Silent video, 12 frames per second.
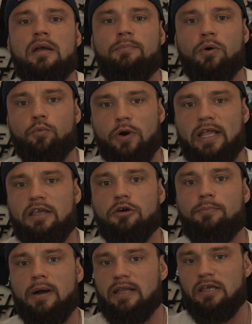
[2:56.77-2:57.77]
but ridding
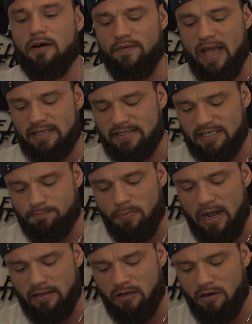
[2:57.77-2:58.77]
your body of excess
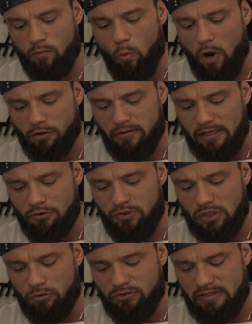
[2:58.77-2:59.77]
bot, uh, water that you
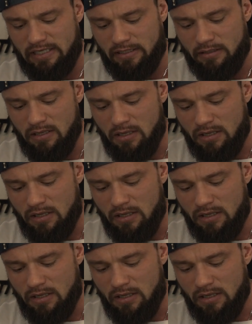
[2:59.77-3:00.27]
don't need.